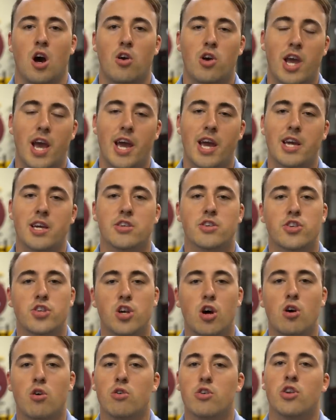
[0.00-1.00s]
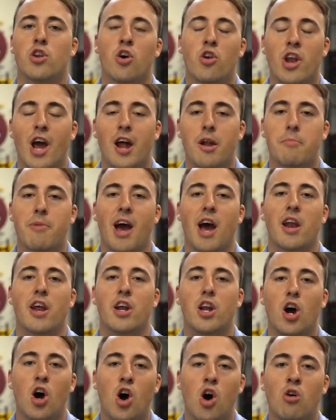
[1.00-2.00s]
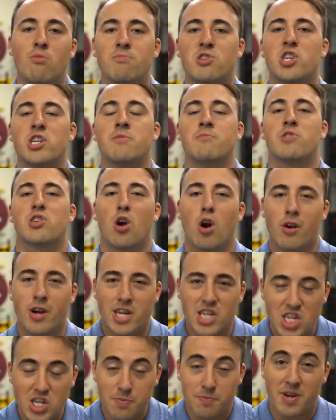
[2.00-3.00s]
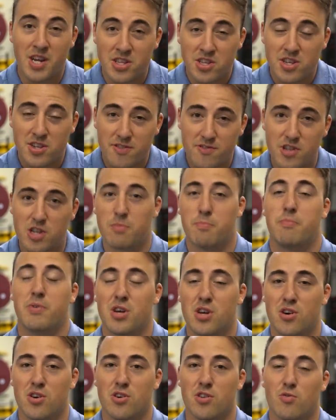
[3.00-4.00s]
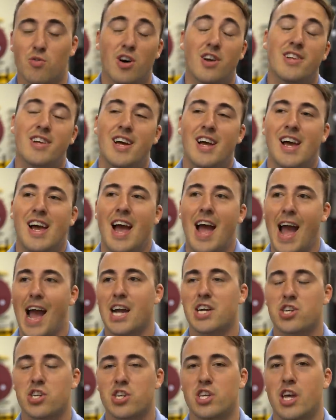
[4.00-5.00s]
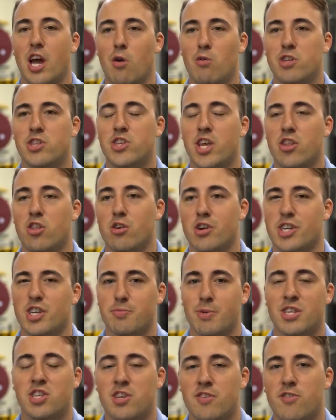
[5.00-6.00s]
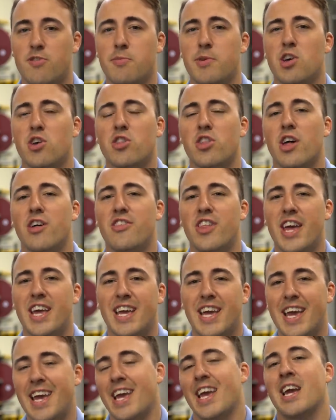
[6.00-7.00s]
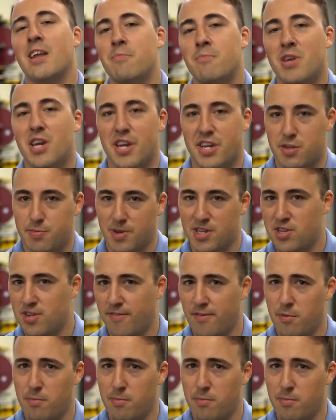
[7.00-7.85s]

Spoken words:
Okay, so no doubt about it, home gyms are expensive to build. Well, actually, I wouldn't say they're expensive to build, they can be expensive